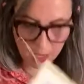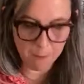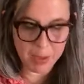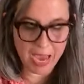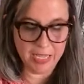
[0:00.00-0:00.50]

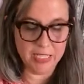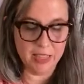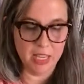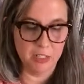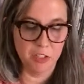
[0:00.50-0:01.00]
Back to
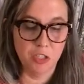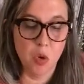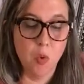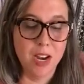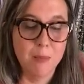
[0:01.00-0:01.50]
this. So
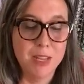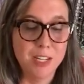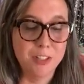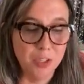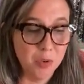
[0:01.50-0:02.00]
what I'm
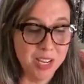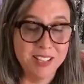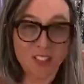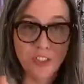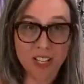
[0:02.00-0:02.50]
going to do
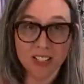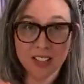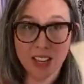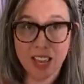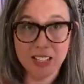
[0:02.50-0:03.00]
is just
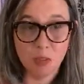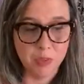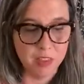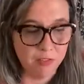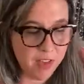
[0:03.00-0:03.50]
like I did
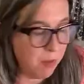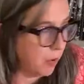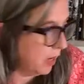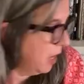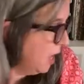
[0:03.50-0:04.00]
with the
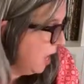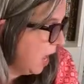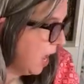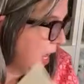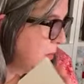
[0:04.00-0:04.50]
fabric.
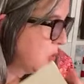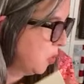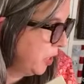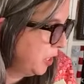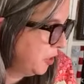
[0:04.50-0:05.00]
I'm
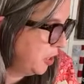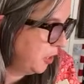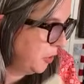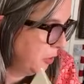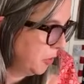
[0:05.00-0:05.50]
going
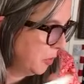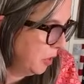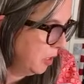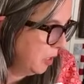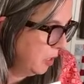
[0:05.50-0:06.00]
to,
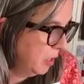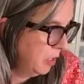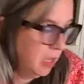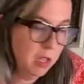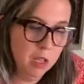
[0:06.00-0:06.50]

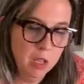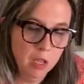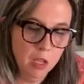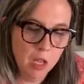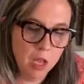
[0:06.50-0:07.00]

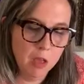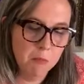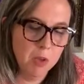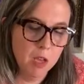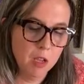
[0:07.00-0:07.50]

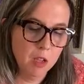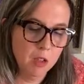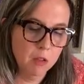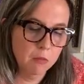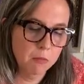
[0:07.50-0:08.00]

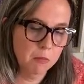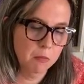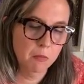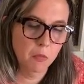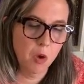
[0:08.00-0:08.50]

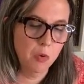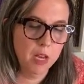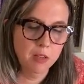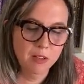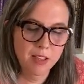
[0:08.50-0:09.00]
hold on,
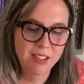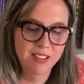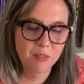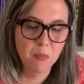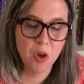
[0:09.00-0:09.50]

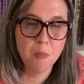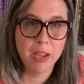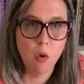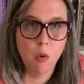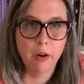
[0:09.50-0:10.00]
pull my
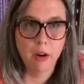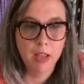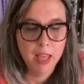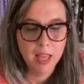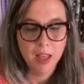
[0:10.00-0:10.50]
corner.
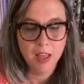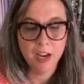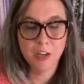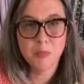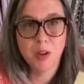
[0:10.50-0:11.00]

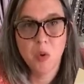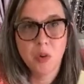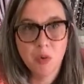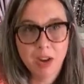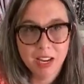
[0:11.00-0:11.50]
Here's my
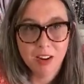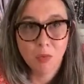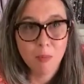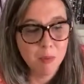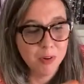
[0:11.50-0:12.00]
corner right here.
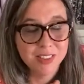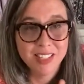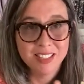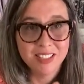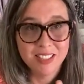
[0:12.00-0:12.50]
Remember this